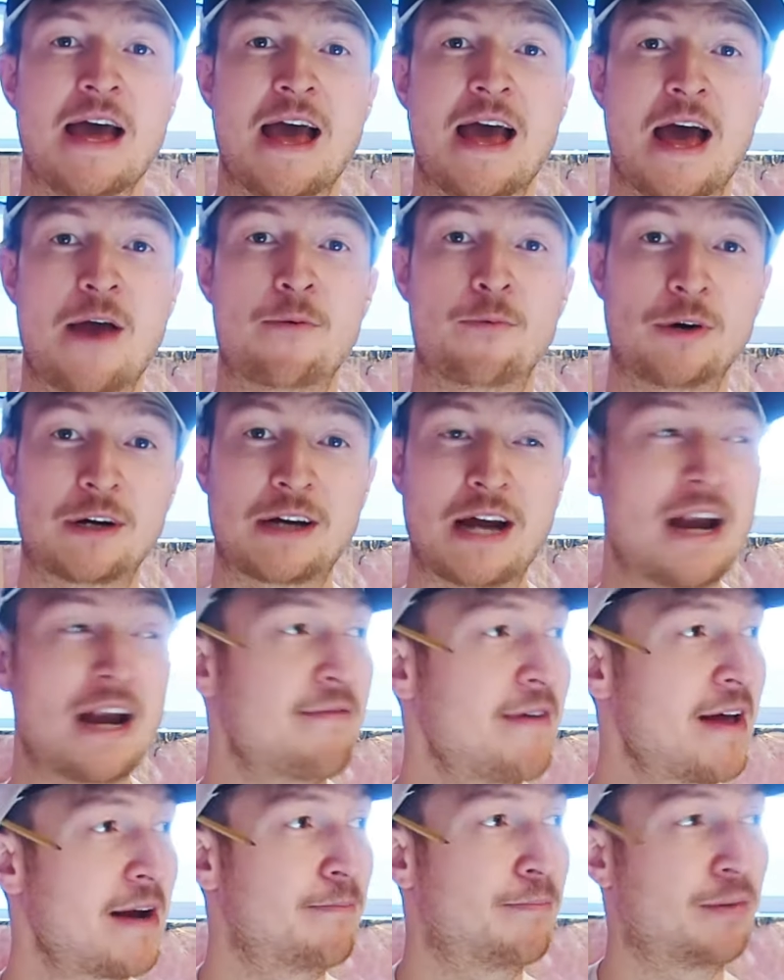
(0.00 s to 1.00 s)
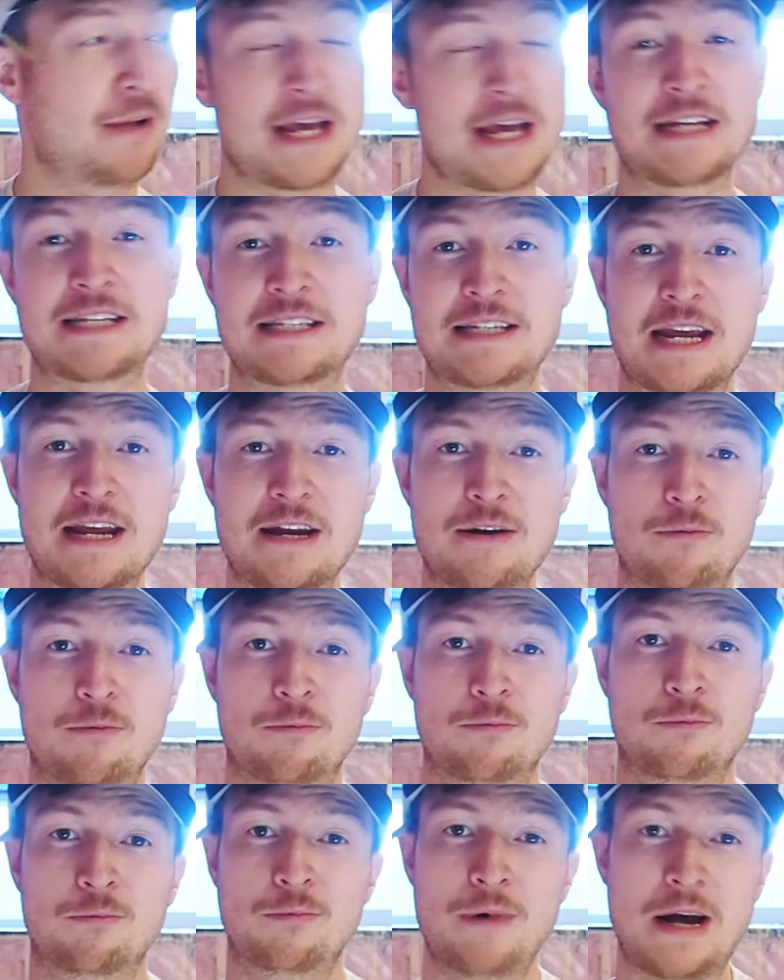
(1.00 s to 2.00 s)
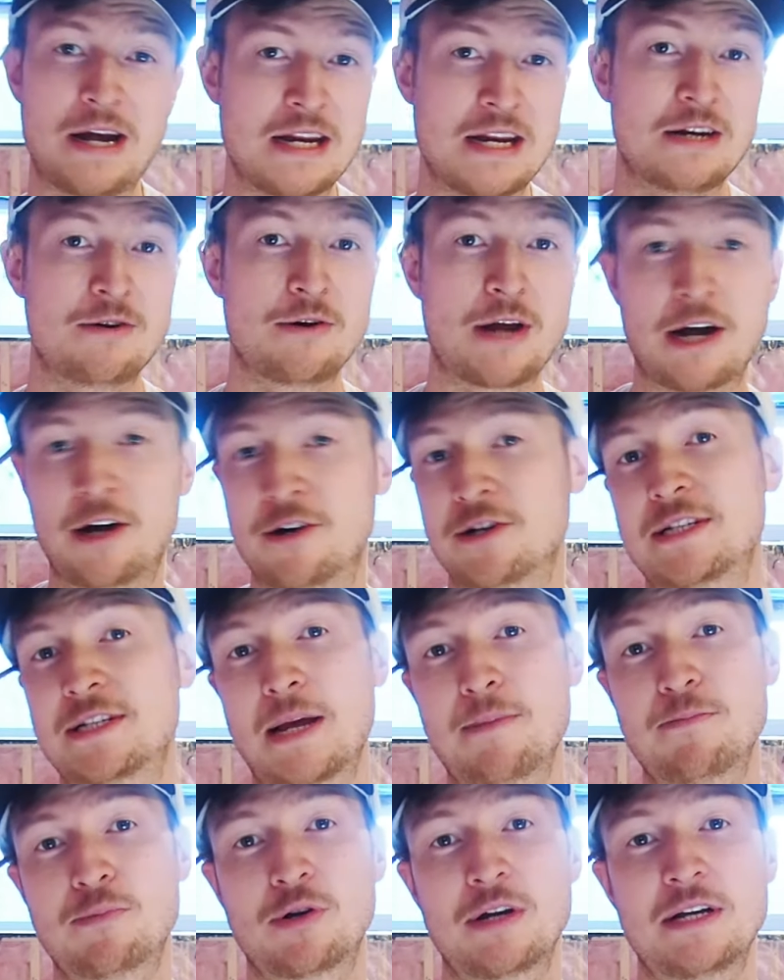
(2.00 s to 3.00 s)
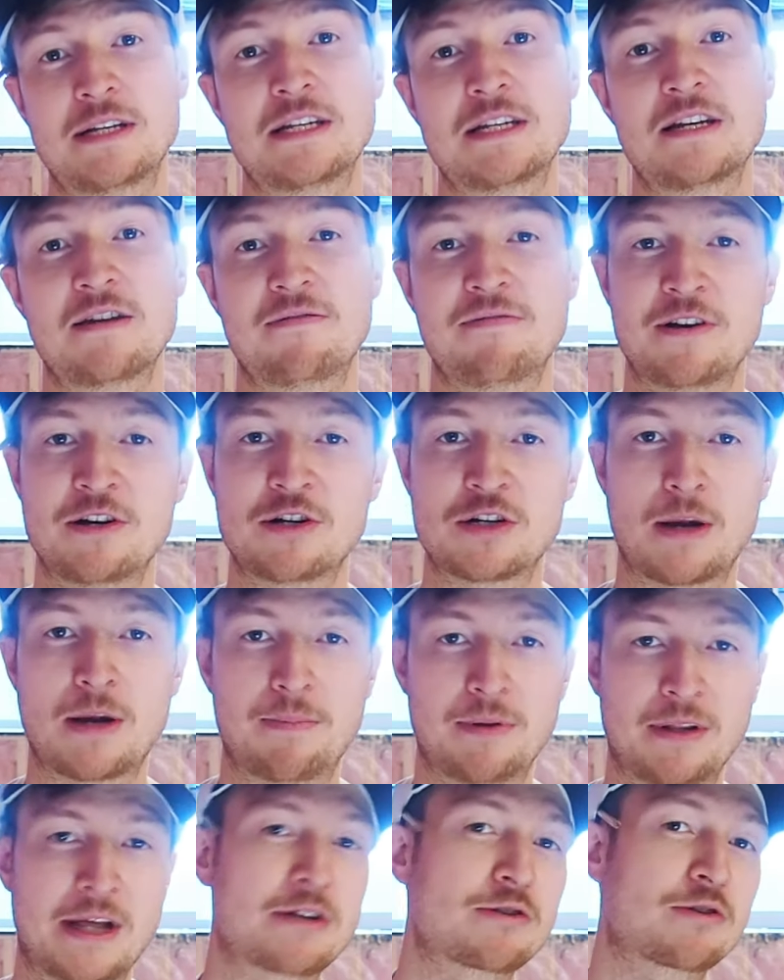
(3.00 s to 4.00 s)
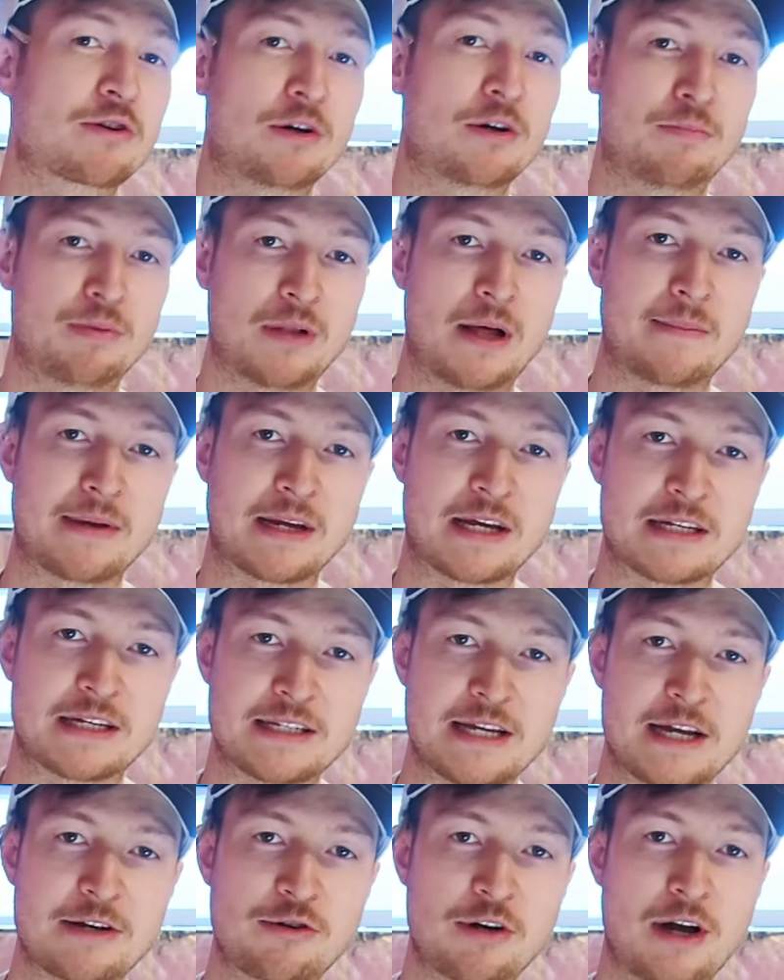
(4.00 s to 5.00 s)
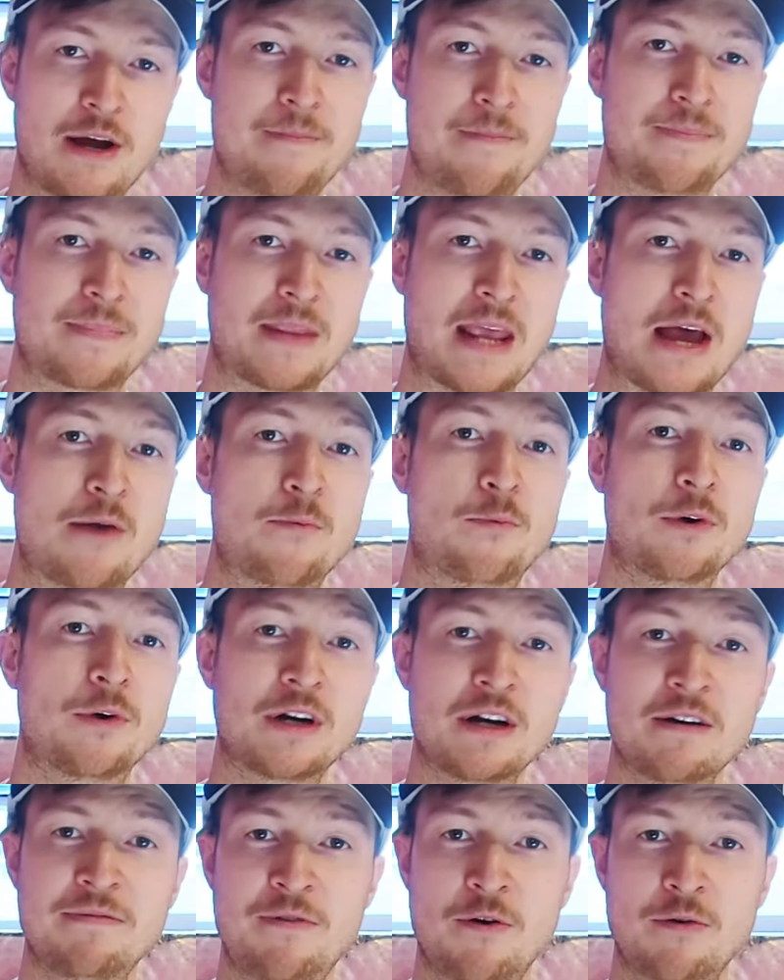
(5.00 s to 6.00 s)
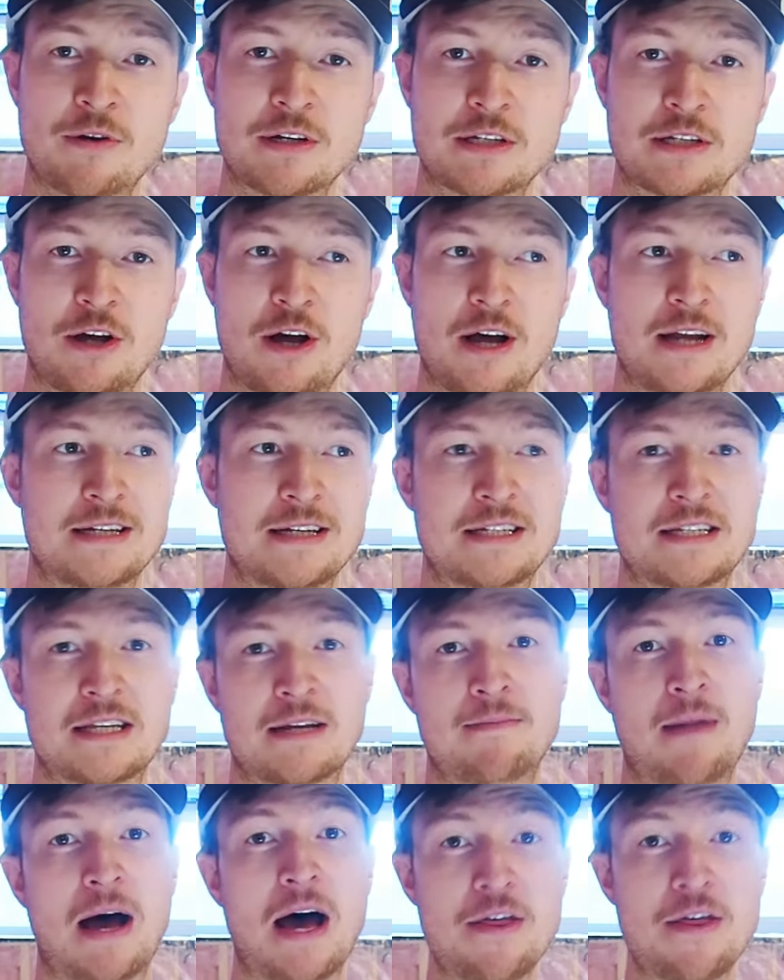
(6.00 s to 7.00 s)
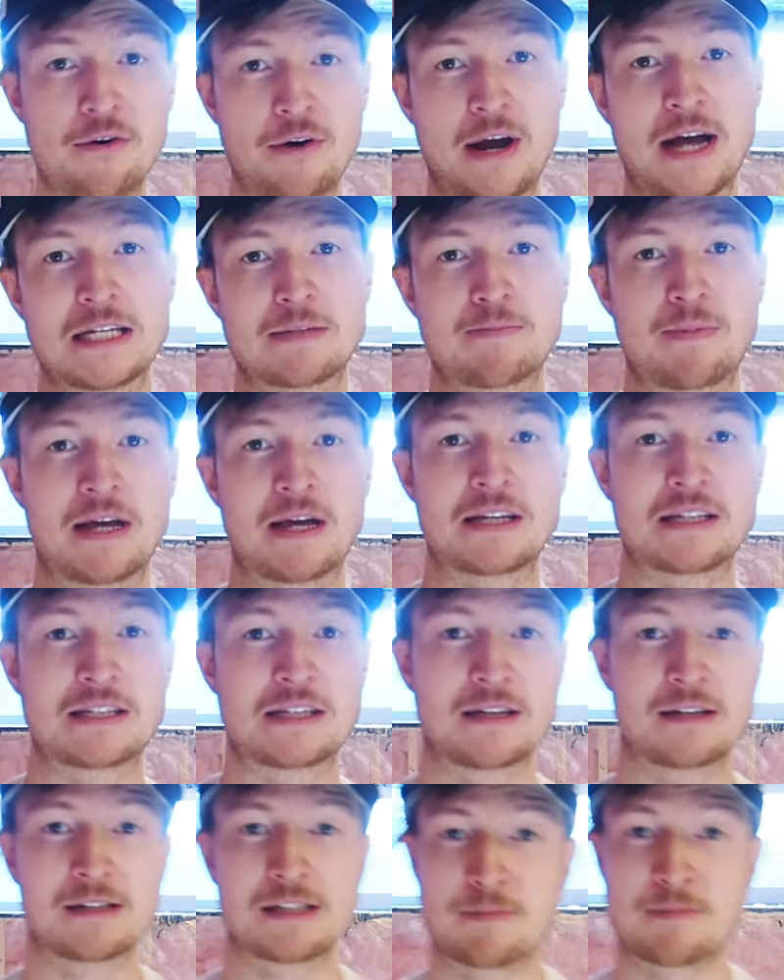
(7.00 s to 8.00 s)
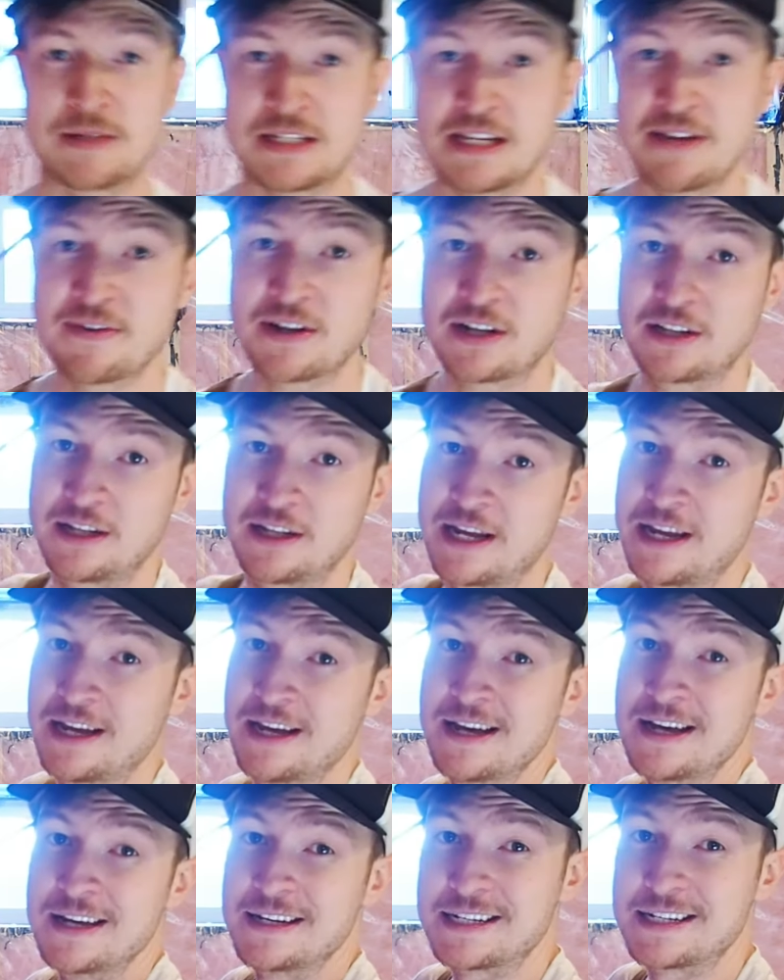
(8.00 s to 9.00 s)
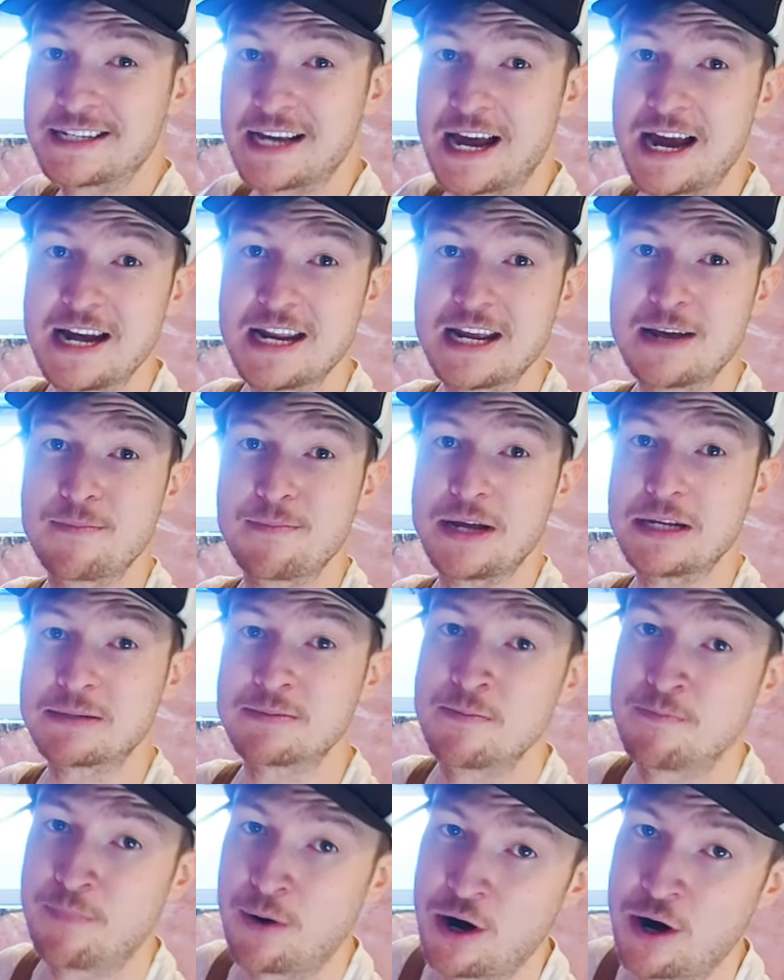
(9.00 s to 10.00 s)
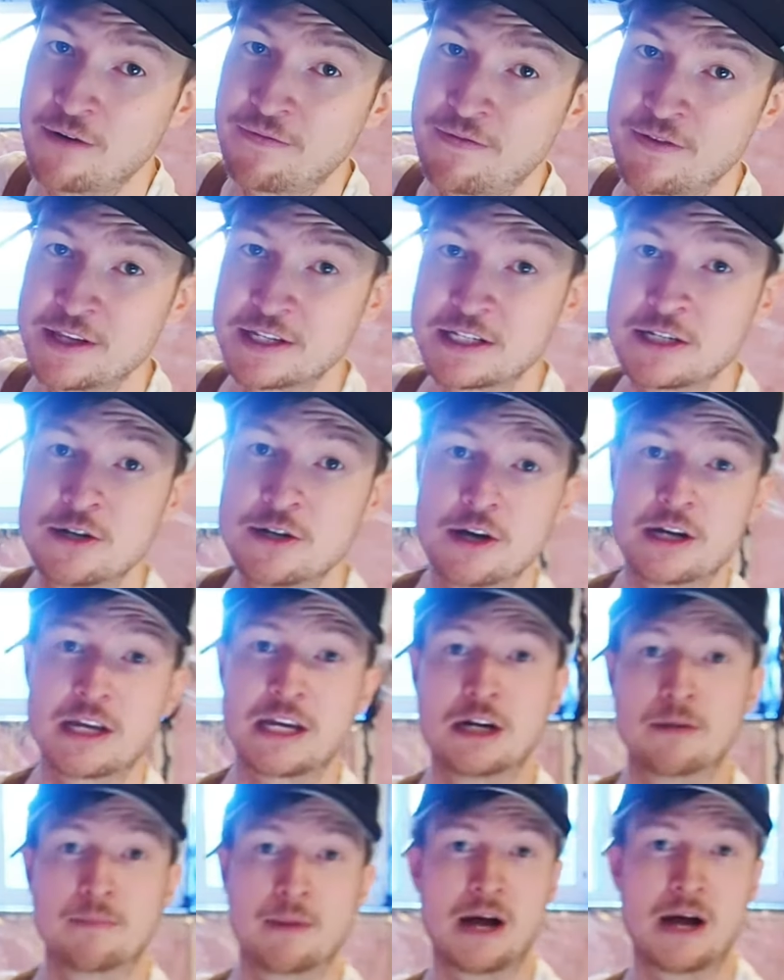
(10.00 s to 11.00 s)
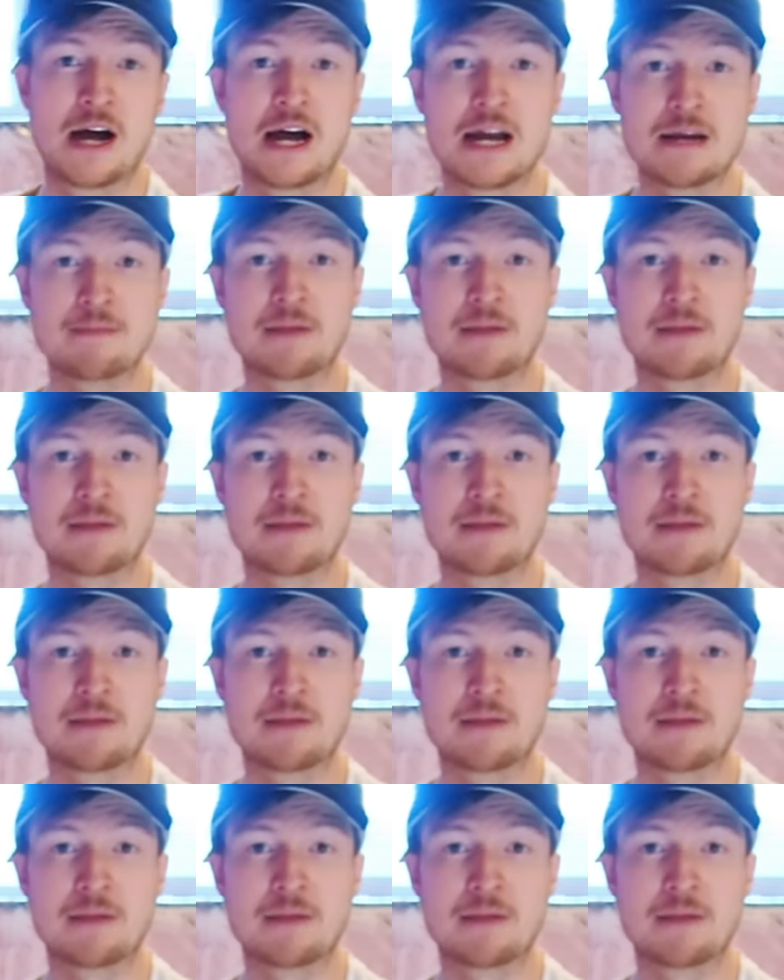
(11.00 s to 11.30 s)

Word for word: and we're kind of at a blank state, ready to get our sub-trades in to finish up electrical, plumbing, et cetera. And we're gonna focus on some other aspects, specifically designing a basement bar for this nook here behind